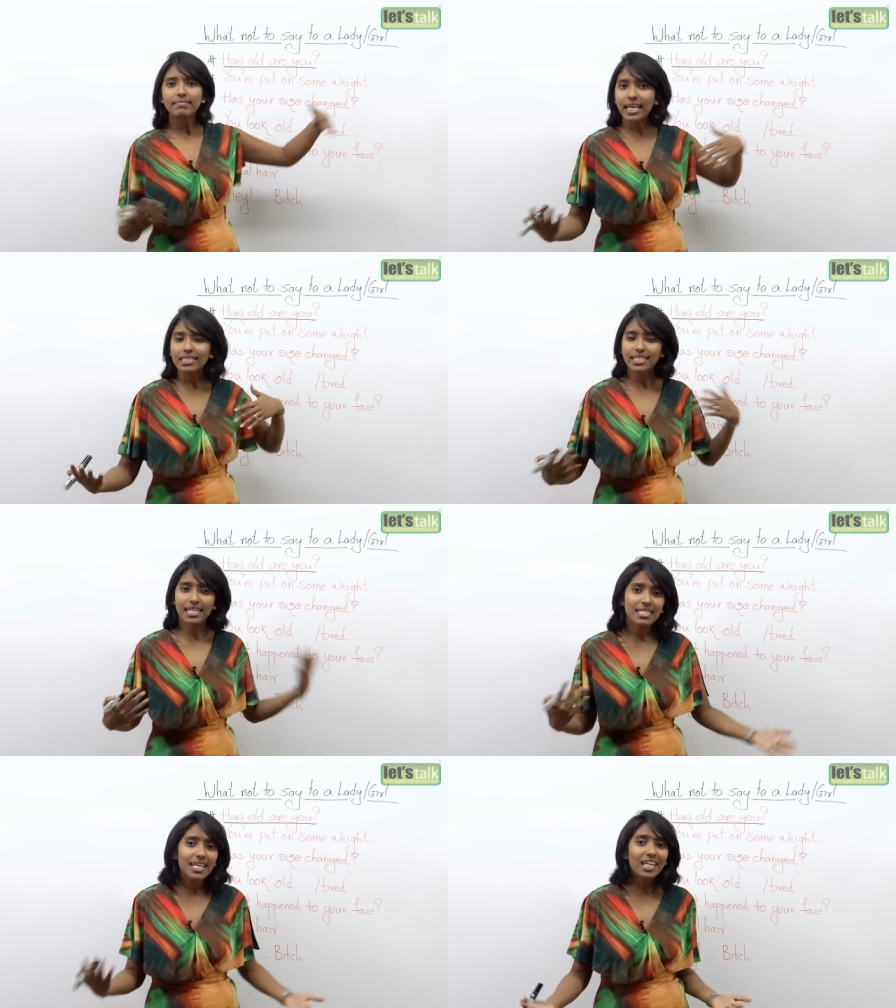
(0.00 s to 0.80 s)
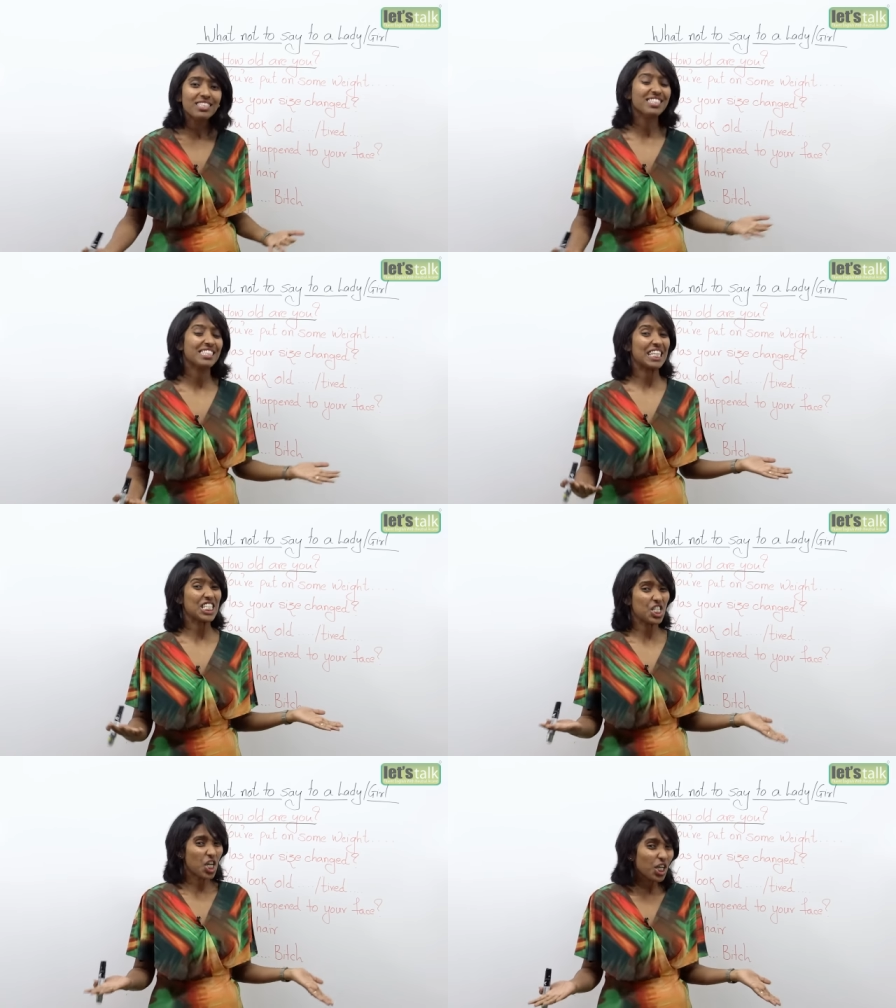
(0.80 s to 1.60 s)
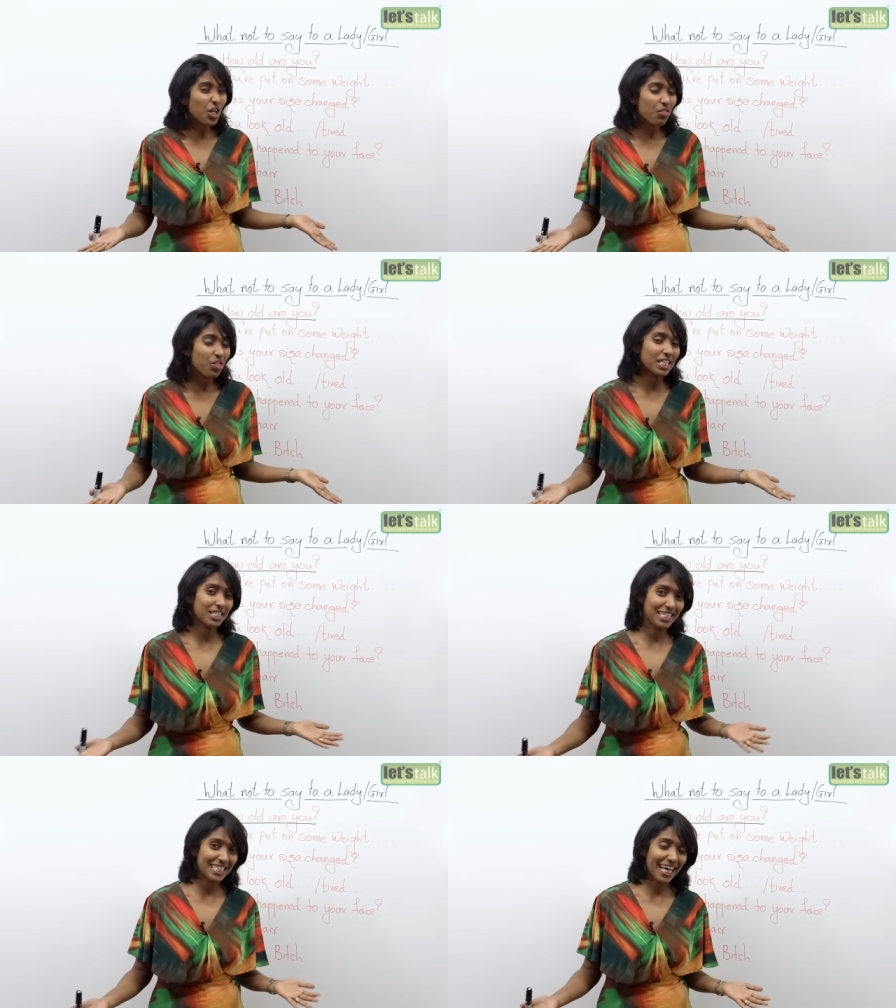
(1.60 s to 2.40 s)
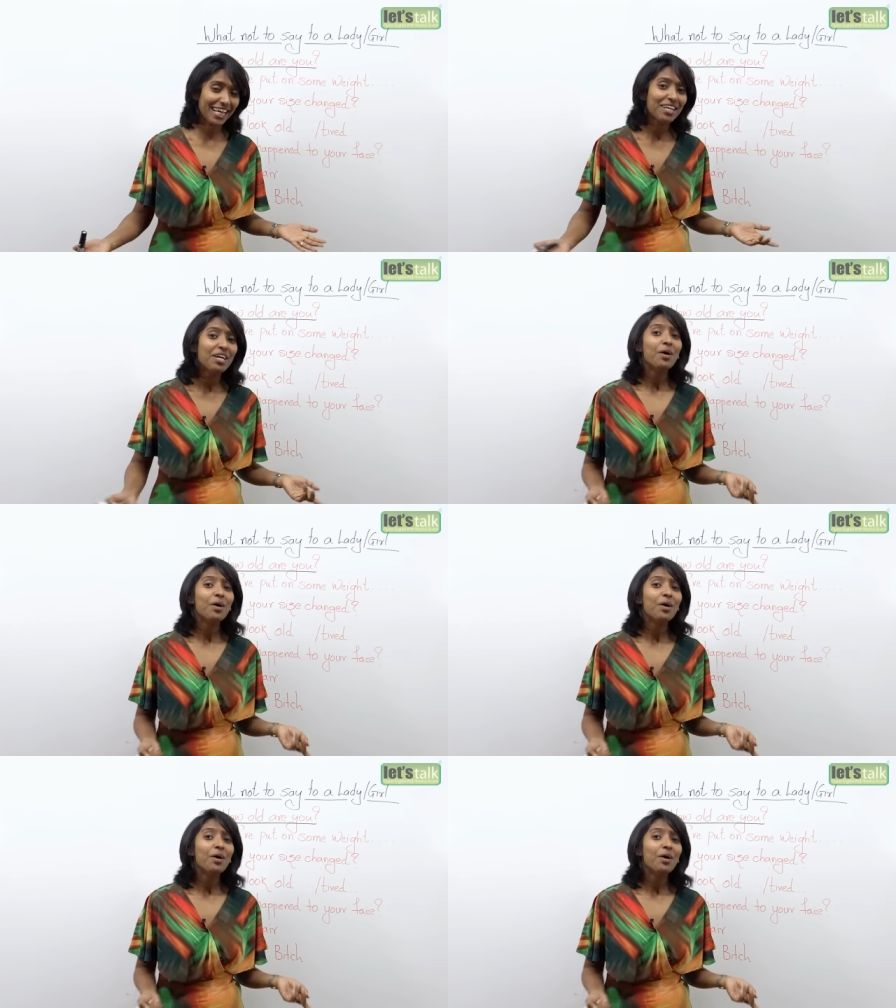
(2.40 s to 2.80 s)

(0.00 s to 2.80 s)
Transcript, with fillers: Yes, as I said, it's not a good thing to say,